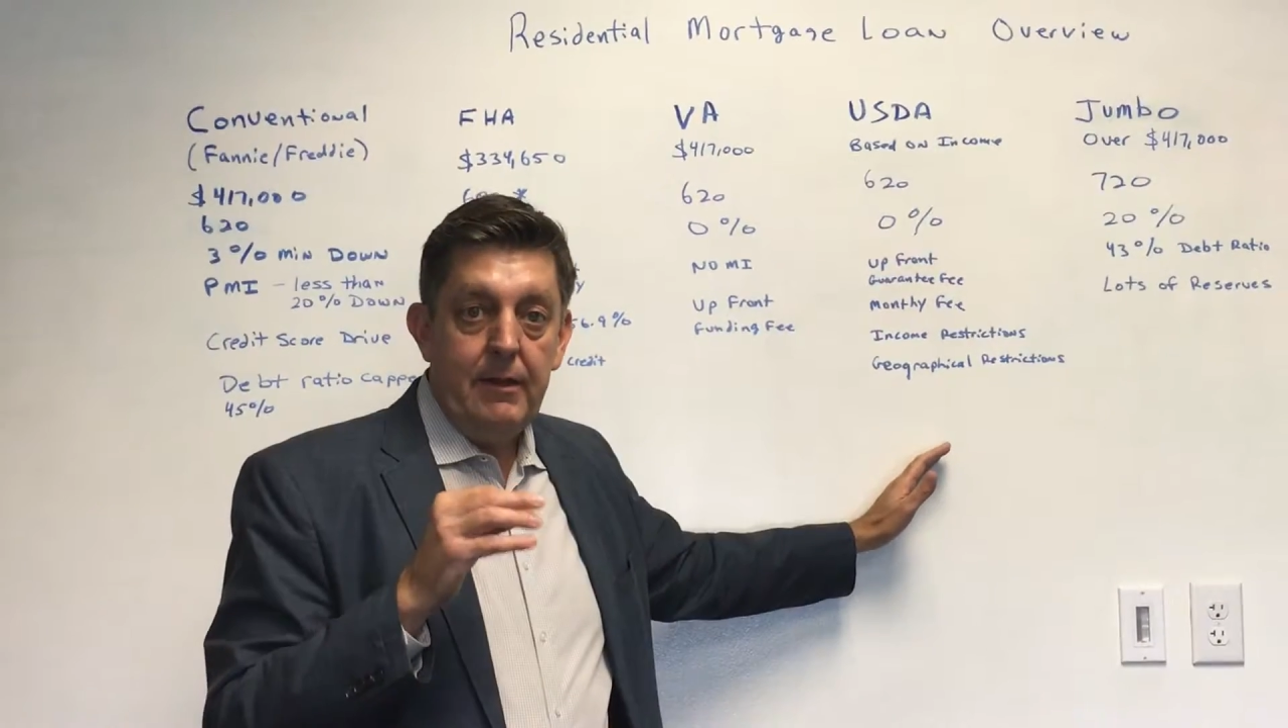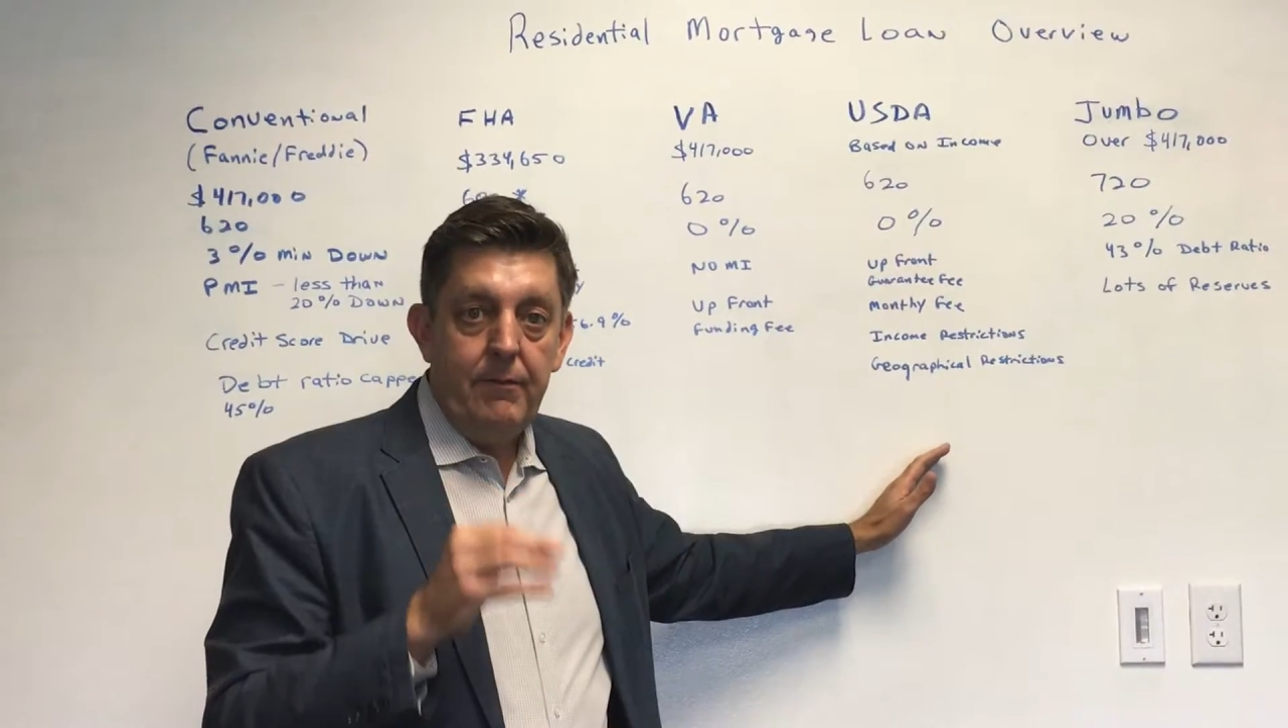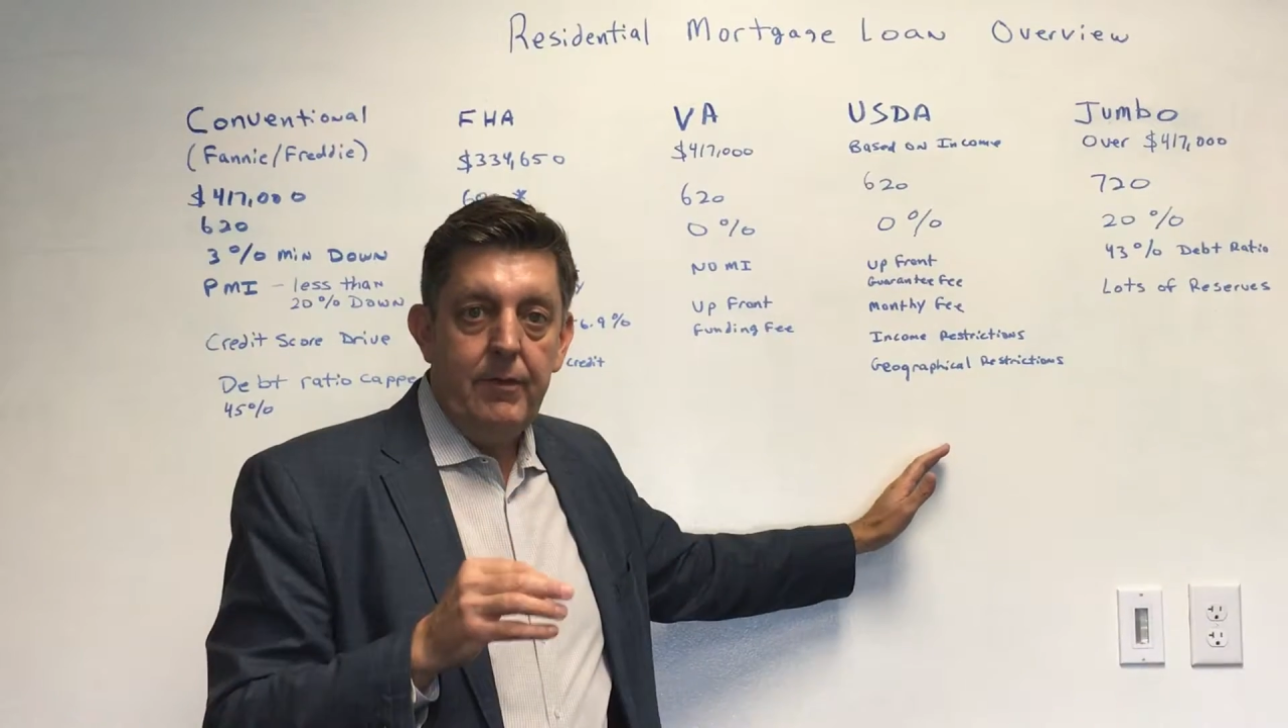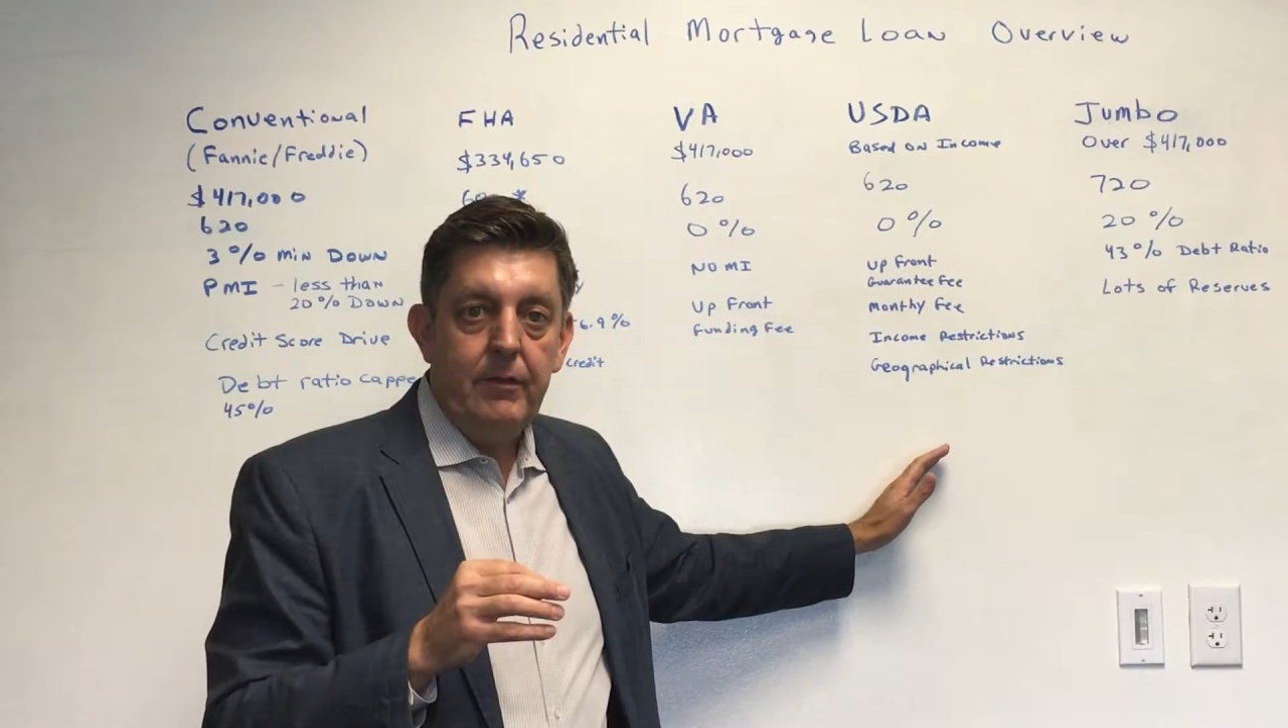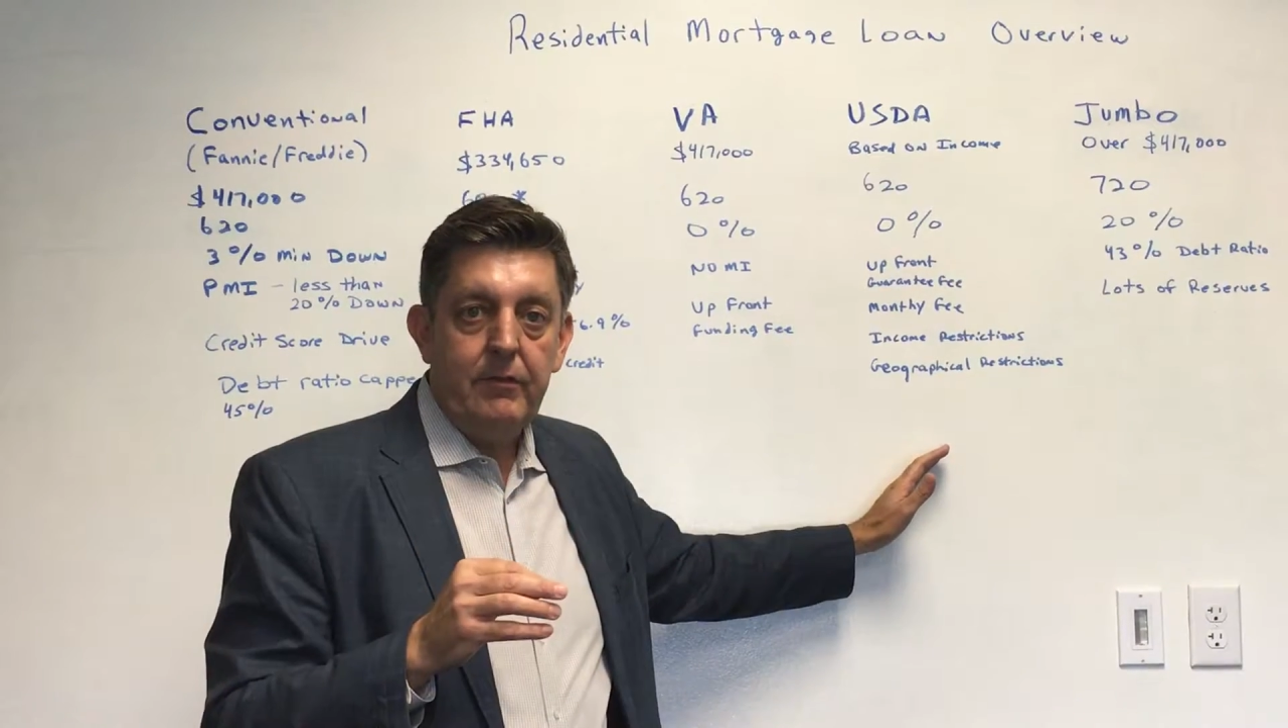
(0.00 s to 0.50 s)

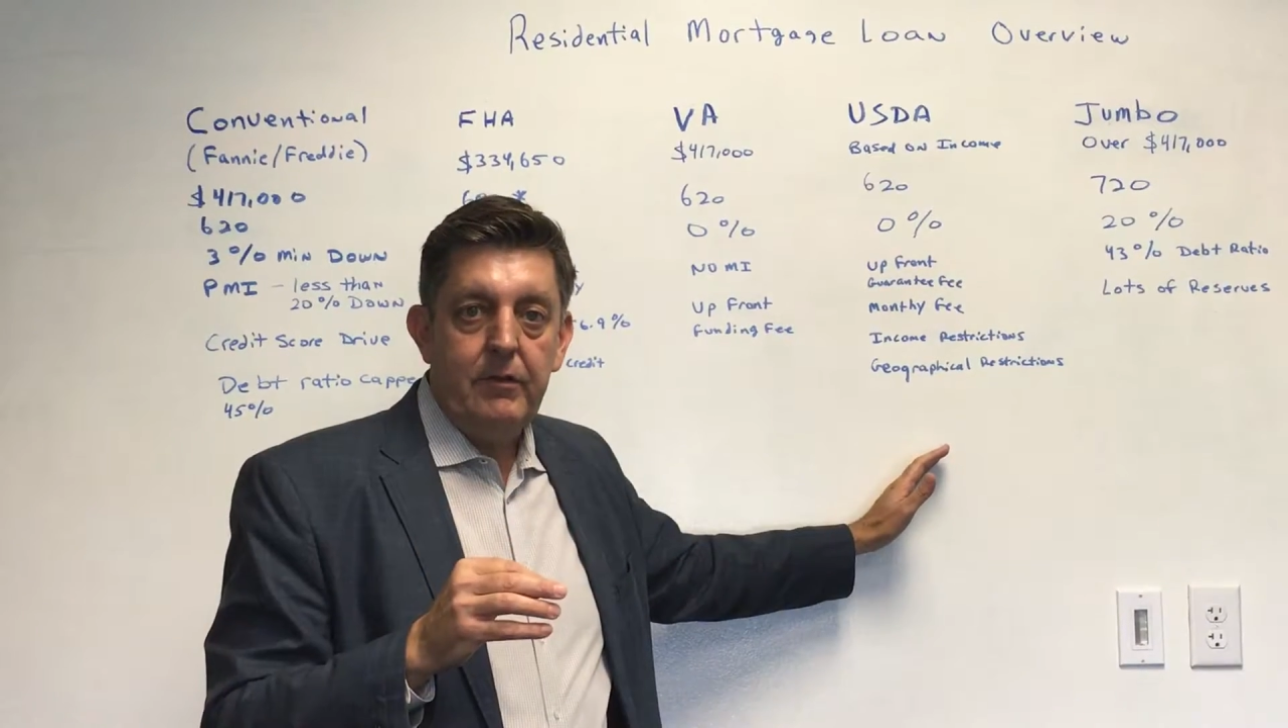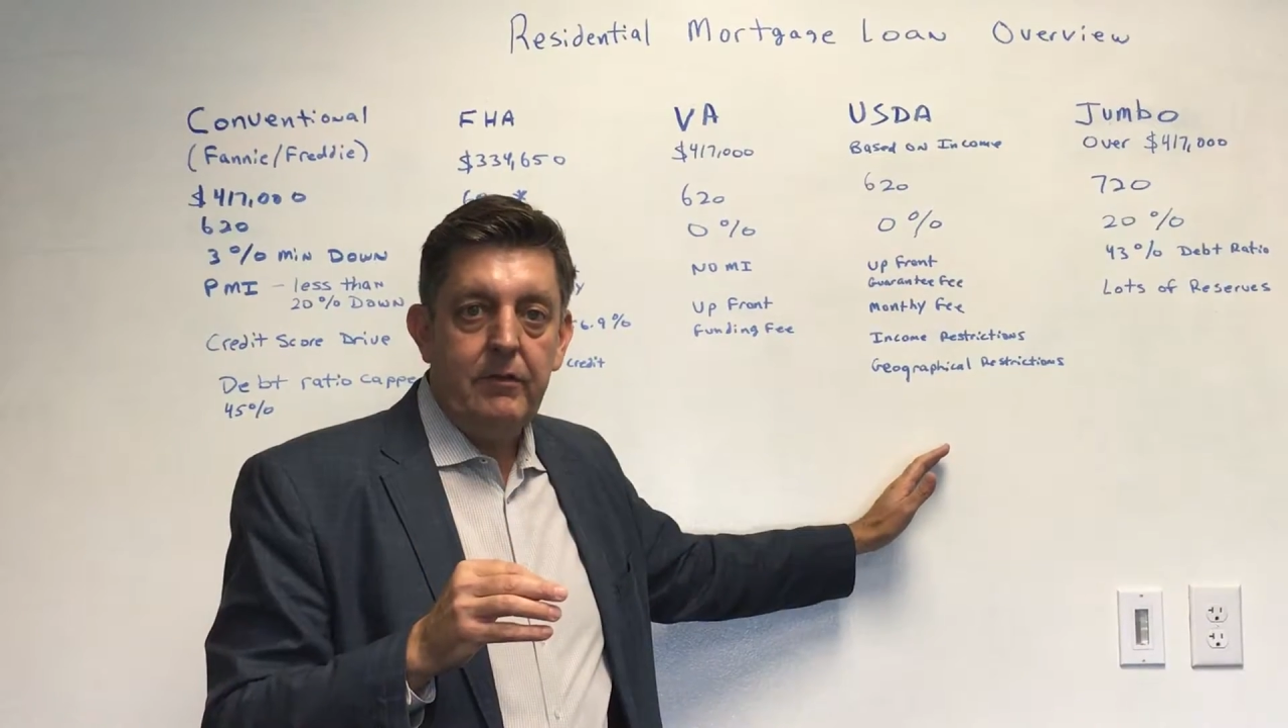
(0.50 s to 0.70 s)
in this